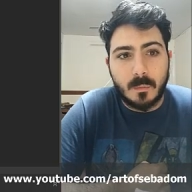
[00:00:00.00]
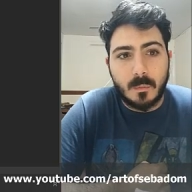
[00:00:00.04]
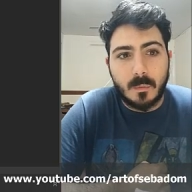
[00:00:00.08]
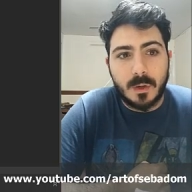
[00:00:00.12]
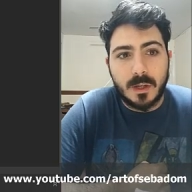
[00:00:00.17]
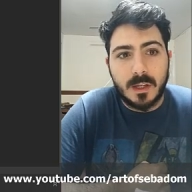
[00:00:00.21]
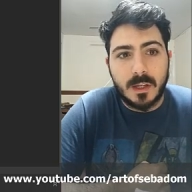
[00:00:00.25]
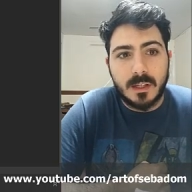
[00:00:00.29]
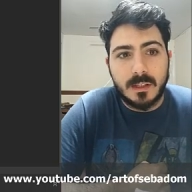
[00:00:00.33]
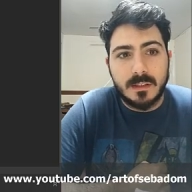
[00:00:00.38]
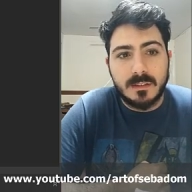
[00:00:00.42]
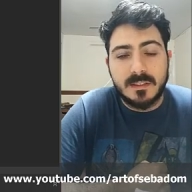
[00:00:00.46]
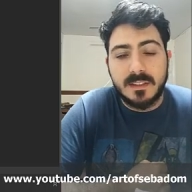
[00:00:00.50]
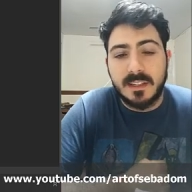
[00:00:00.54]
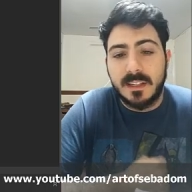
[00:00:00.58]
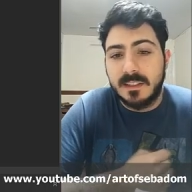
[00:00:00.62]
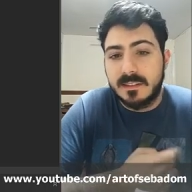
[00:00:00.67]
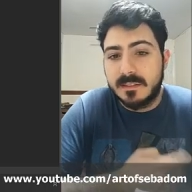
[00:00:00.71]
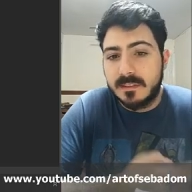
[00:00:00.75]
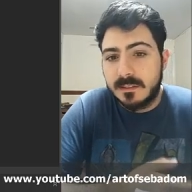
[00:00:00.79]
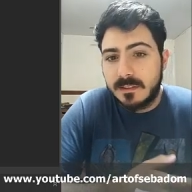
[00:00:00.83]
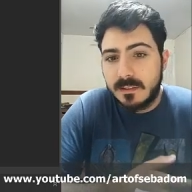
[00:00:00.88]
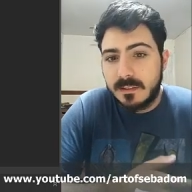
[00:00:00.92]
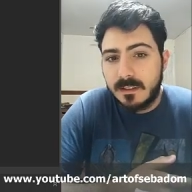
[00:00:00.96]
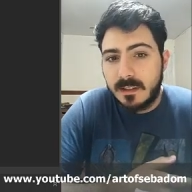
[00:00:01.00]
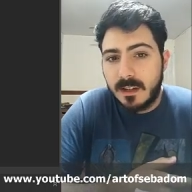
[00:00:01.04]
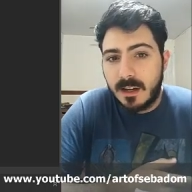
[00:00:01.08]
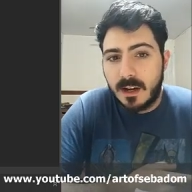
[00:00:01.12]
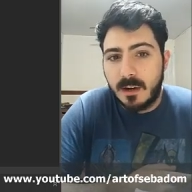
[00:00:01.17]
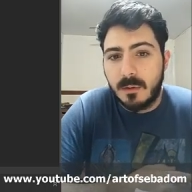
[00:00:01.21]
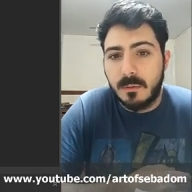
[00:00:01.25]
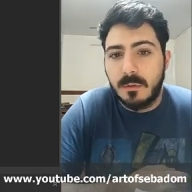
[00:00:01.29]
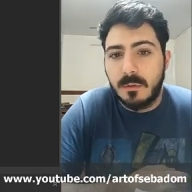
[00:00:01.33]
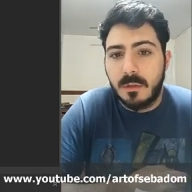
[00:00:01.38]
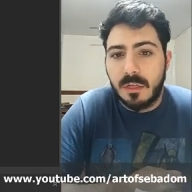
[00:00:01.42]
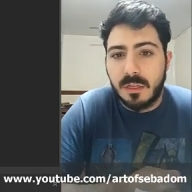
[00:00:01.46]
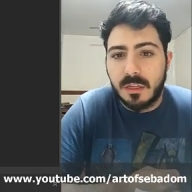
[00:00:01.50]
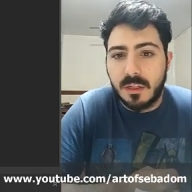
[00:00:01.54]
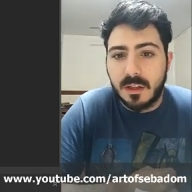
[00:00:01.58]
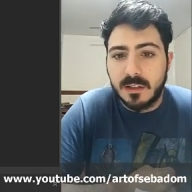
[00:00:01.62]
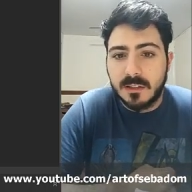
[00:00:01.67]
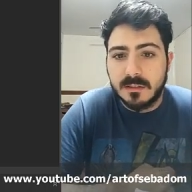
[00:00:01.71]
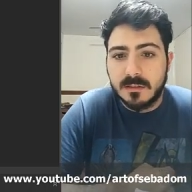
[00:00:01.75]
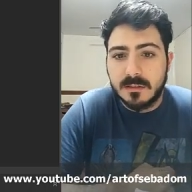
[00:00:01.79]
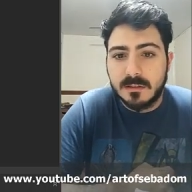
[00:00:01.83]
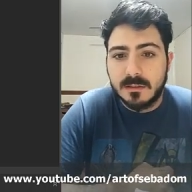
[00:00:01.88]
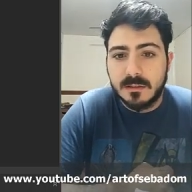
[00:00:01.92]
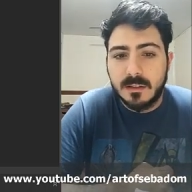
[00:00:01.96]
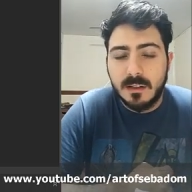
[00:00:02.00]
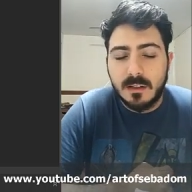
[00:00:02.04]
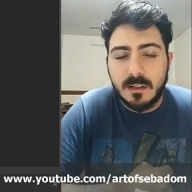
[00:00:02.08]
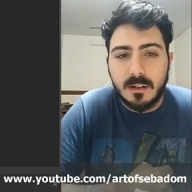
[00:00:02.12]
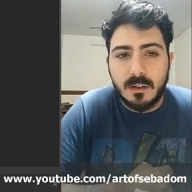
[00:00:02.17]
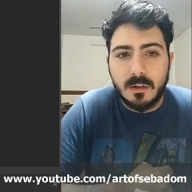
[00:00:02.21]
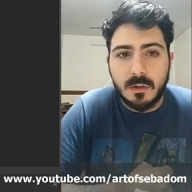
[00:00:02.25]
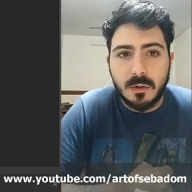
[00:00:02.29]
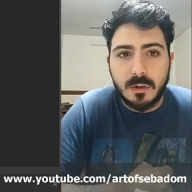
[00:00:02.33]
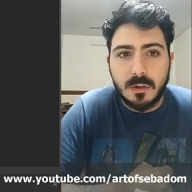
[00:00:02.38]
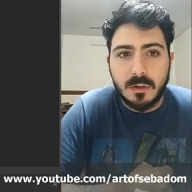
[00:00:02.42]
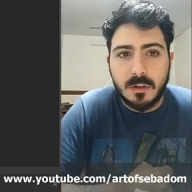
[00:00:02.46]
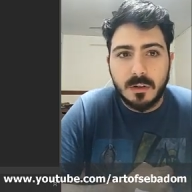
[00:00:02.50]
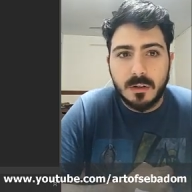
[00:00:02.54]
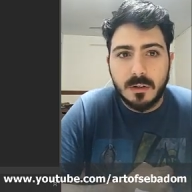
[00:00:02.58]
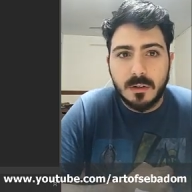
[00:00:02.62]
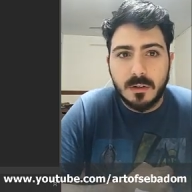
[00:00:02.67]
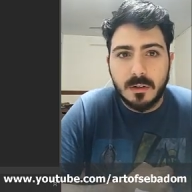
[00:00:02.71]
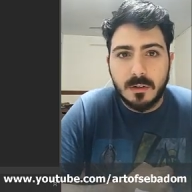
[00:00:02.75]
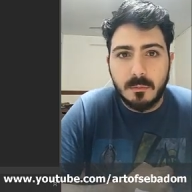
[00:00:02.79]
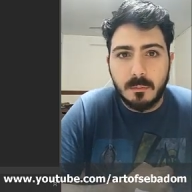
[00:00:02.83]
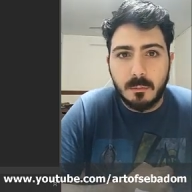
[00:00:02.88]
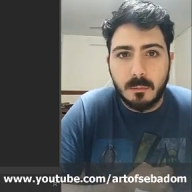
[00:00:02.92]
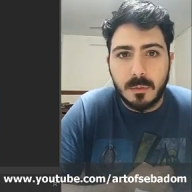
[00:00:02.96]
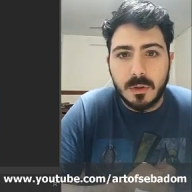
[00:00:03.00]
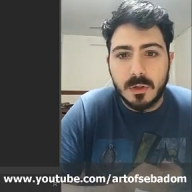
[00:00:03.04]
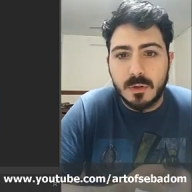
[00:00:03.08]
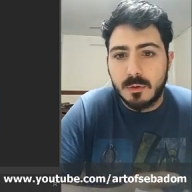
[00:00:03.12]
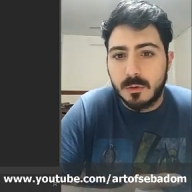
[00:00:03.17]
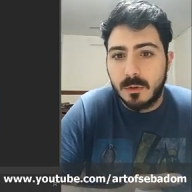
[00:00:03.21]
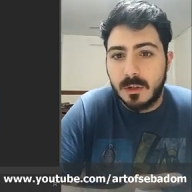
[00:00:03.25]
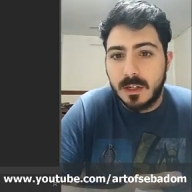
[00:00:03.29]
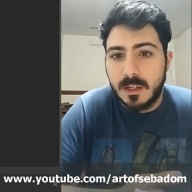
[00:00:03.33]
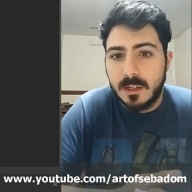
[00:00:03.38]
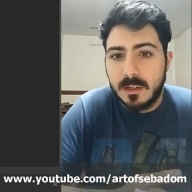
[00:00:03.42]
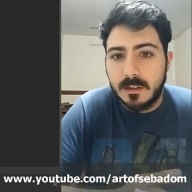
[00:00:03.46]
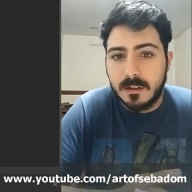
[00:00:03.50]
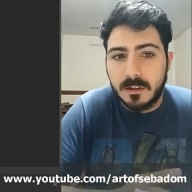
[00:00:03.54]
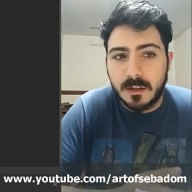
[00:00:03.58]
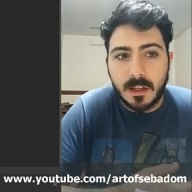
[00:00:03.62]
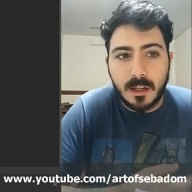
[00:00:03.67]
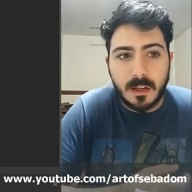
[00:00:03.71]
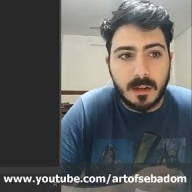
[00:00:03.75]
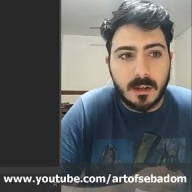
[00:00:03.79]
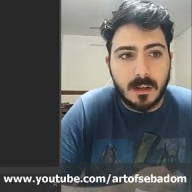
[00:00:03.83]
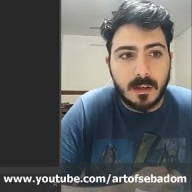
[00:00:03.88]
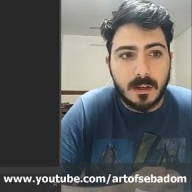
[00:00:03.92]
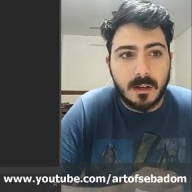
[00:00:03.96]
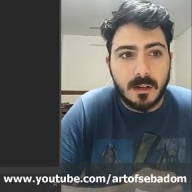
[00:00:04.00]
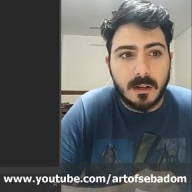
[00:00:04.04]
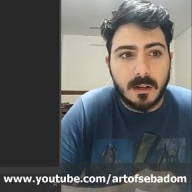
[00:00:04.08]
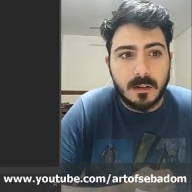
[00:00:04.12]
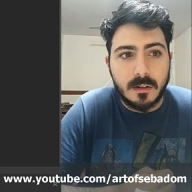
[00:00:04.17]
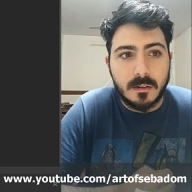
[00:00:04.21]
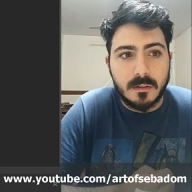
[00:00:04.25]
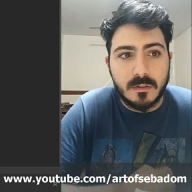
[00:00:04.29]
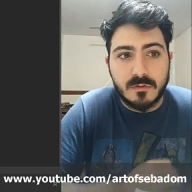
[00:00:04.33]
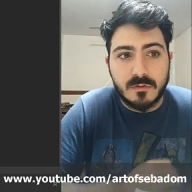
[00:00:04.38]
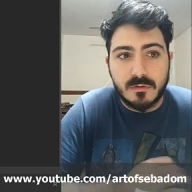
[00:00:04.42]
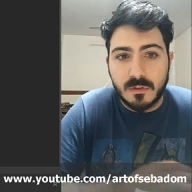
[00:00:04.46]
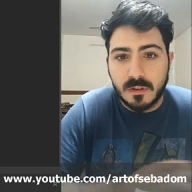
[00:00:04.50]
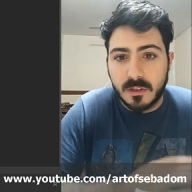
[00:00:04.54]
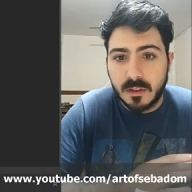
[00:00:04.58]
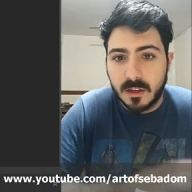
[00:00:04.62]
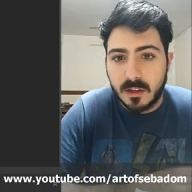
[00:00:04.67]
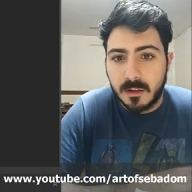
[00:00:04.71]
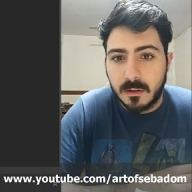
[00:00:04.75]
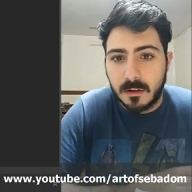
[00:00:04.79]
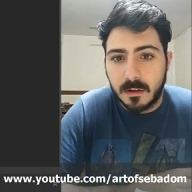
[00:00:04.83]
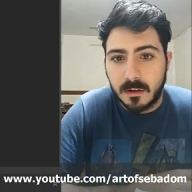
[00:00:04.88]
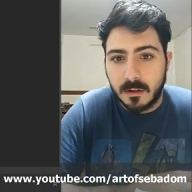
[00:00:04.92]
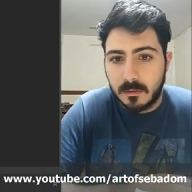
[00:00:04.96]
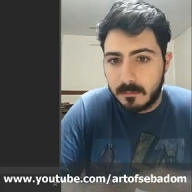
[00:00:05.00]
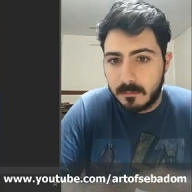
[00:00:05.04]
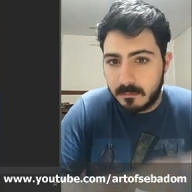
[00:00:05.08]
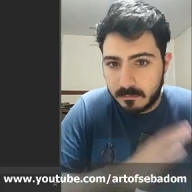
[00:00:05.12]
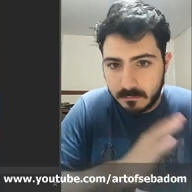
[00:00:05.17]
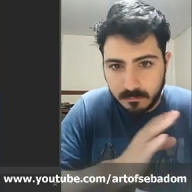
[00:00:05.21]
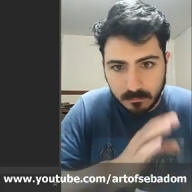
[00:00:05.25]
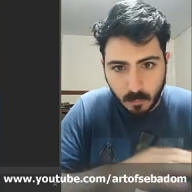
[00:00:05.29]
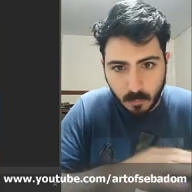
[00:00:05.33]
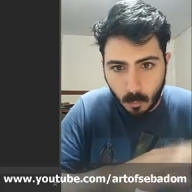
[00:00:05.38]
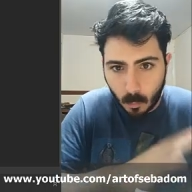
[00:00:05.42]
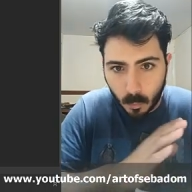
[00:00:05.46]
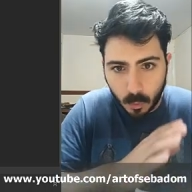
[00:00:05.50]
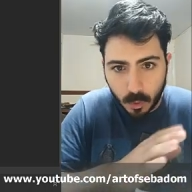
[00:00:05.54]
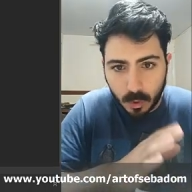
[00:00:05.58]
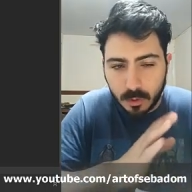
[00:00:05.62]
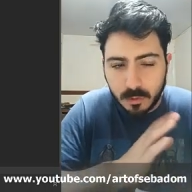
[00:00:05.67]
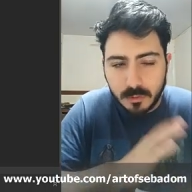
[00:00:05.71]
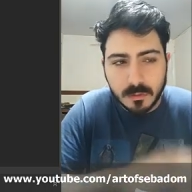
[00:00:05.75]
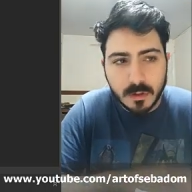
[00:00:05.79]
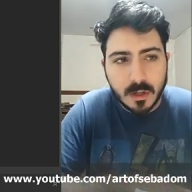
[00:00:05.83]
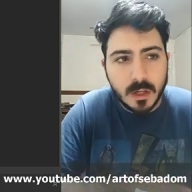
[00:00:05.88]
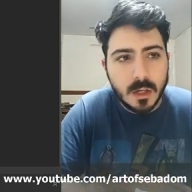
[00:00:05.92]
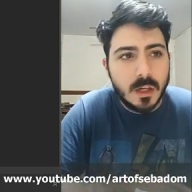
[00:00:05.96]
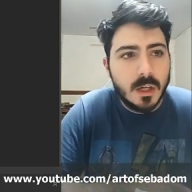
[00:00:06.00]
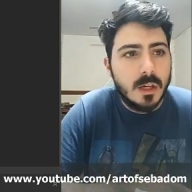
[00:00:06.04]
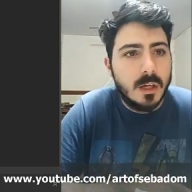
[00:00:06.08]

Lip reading: we test how things look visually in the 3D world,